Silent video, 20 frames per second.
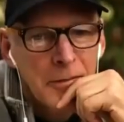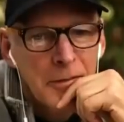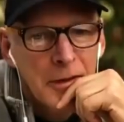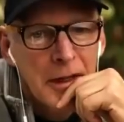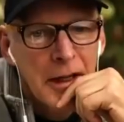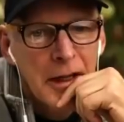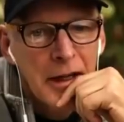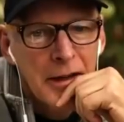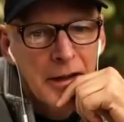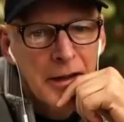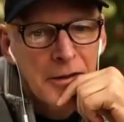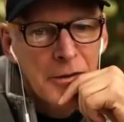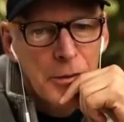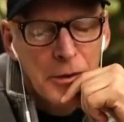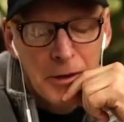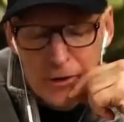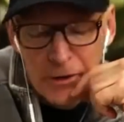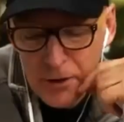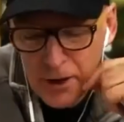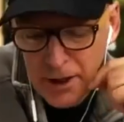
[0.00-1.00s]
Yeah, that's
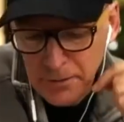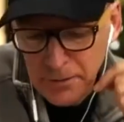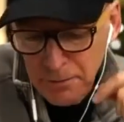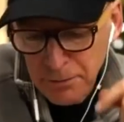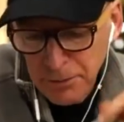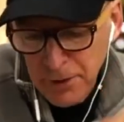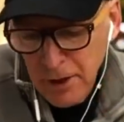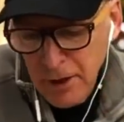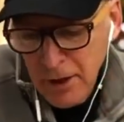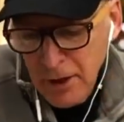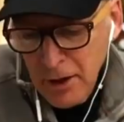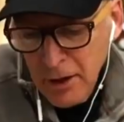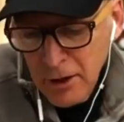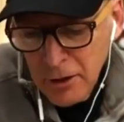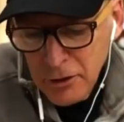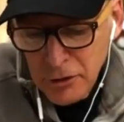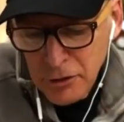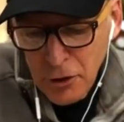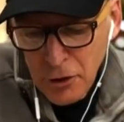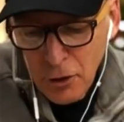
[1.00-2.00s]
really great.
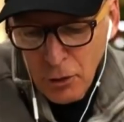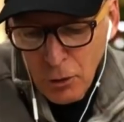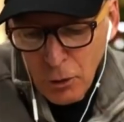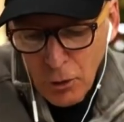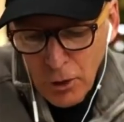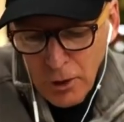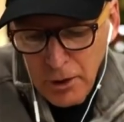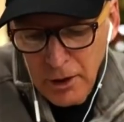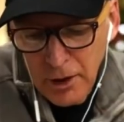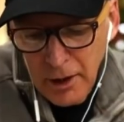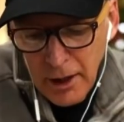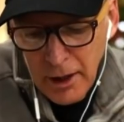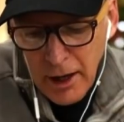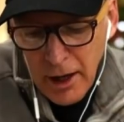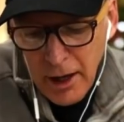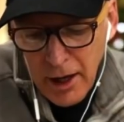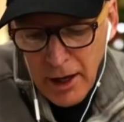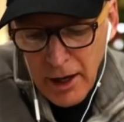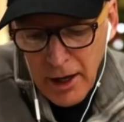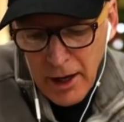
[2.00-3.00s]
So
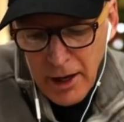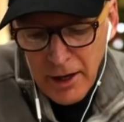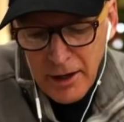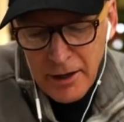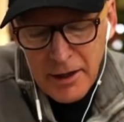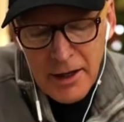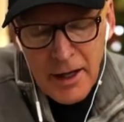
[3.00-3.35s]
a